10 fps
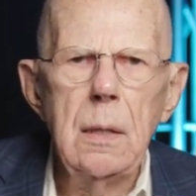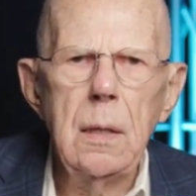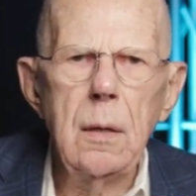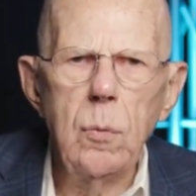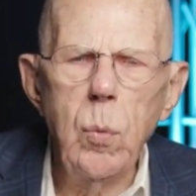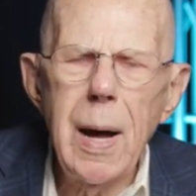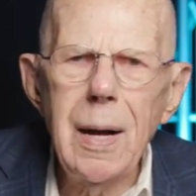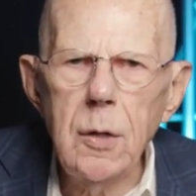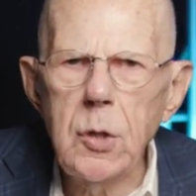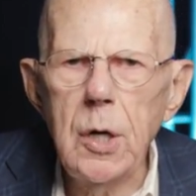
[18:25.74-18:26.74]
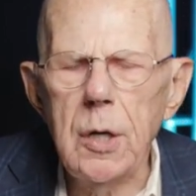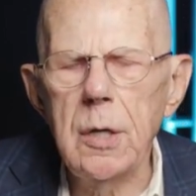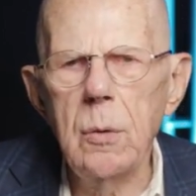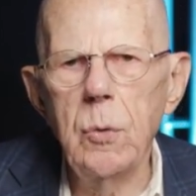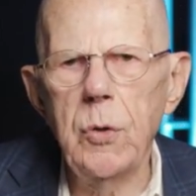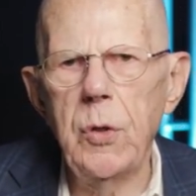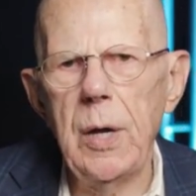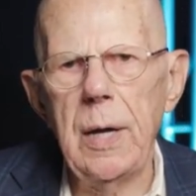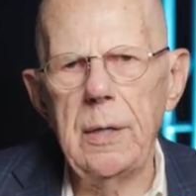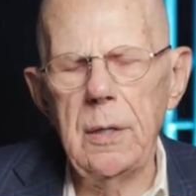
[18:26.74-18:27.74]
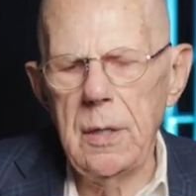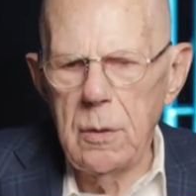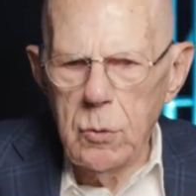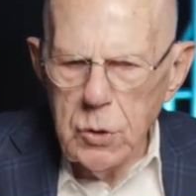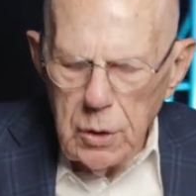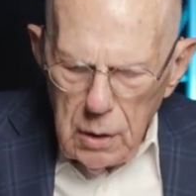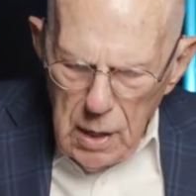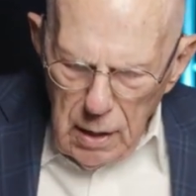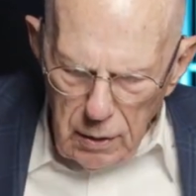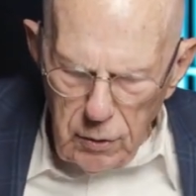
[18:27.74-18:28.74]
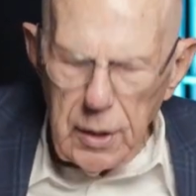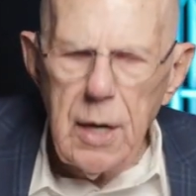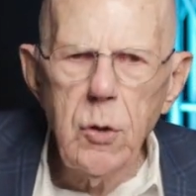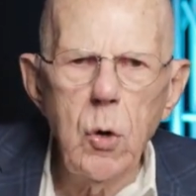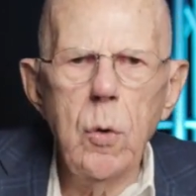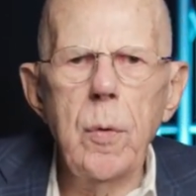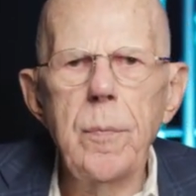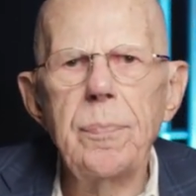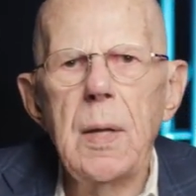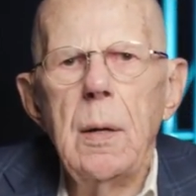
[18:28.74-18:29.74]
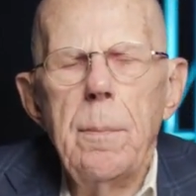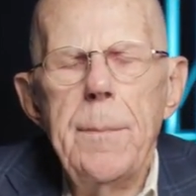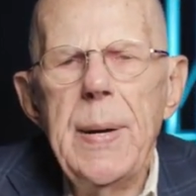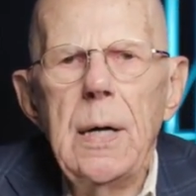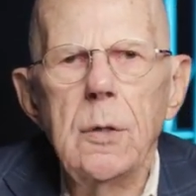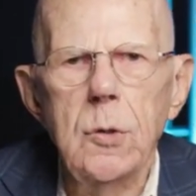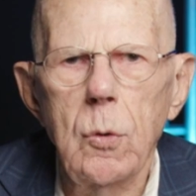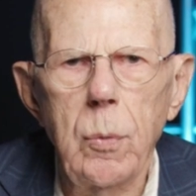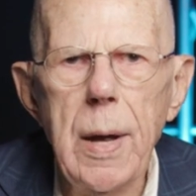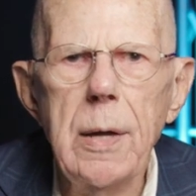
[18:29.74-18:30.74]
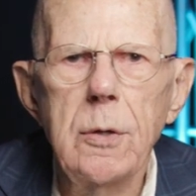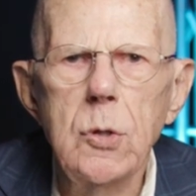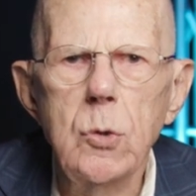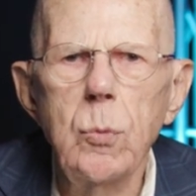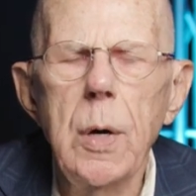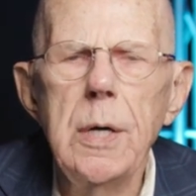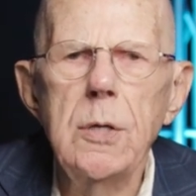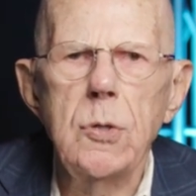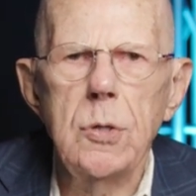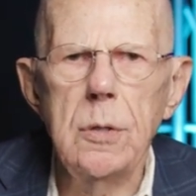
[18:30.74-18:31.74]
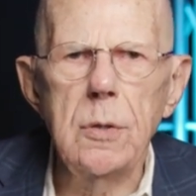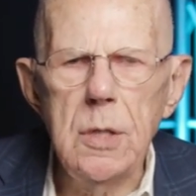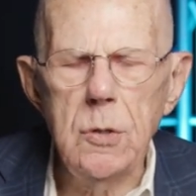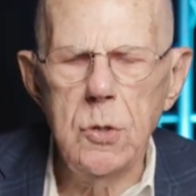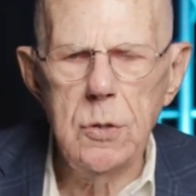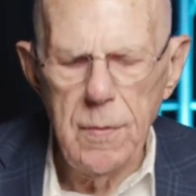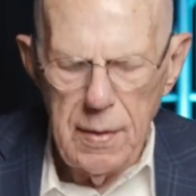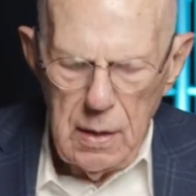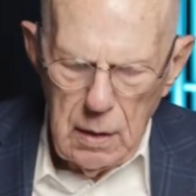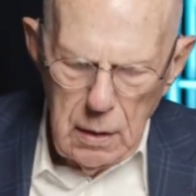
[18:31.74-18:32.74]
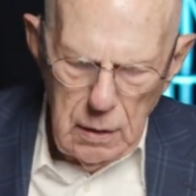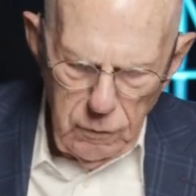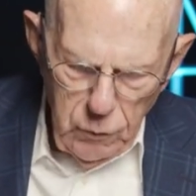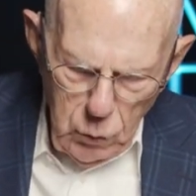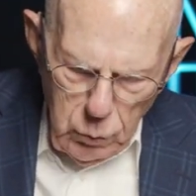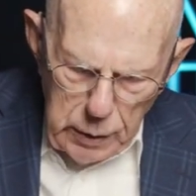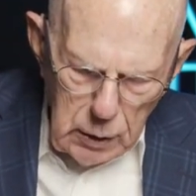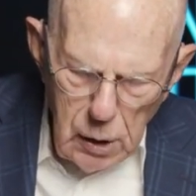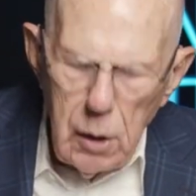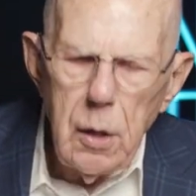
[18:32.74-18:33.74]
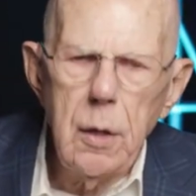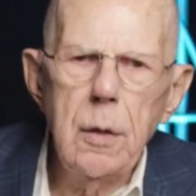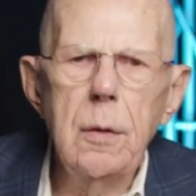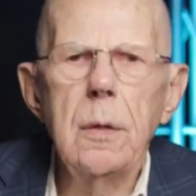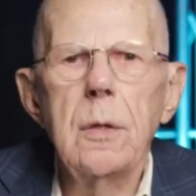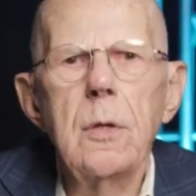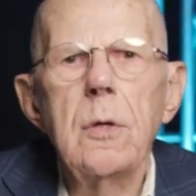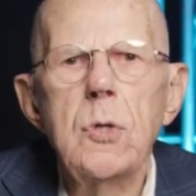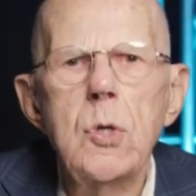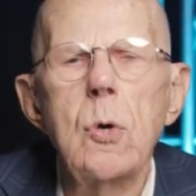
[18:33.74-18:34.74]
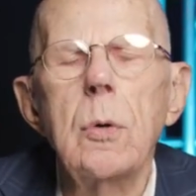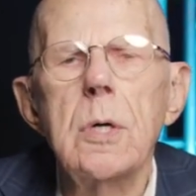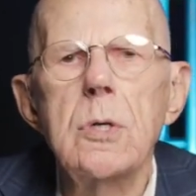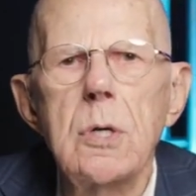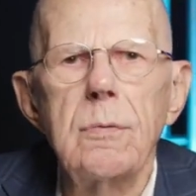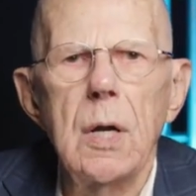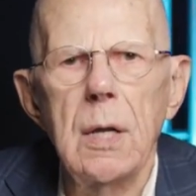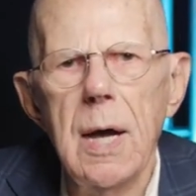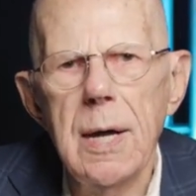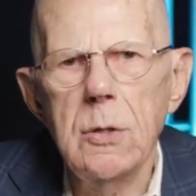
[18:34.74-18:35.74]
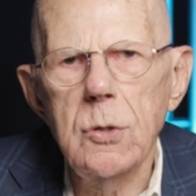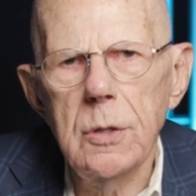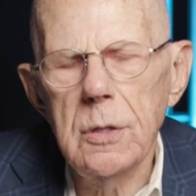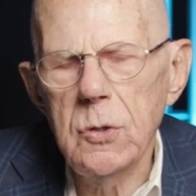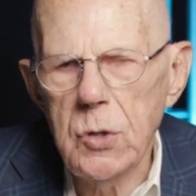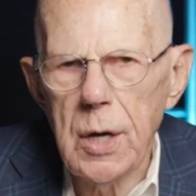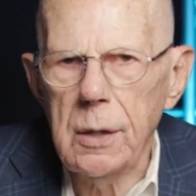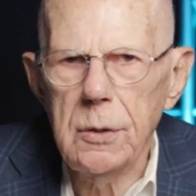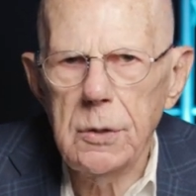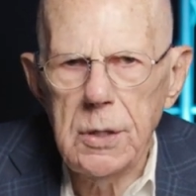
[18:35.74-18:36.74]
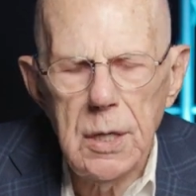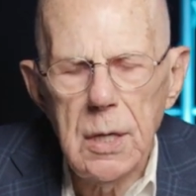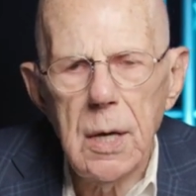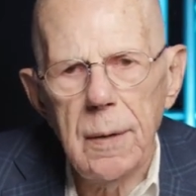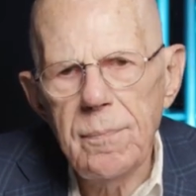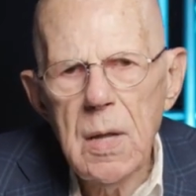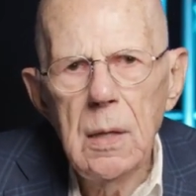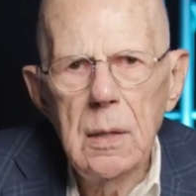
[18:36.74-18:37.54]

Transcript: uh, wild honey with that, and there was a leather belt around his waist. And this, if you recall the stories of Elijah and Second King,